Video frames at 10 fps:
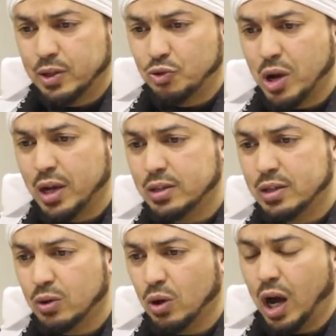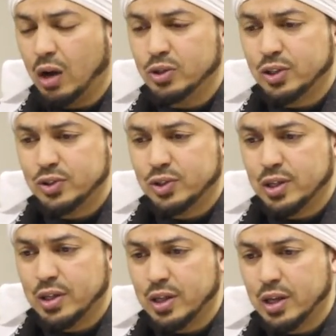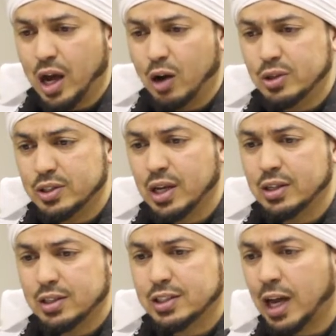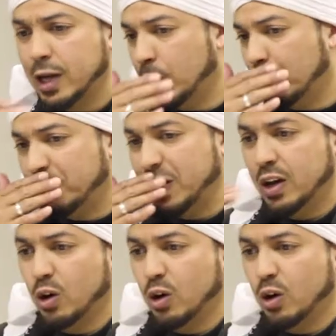create or how does how is that the sign of,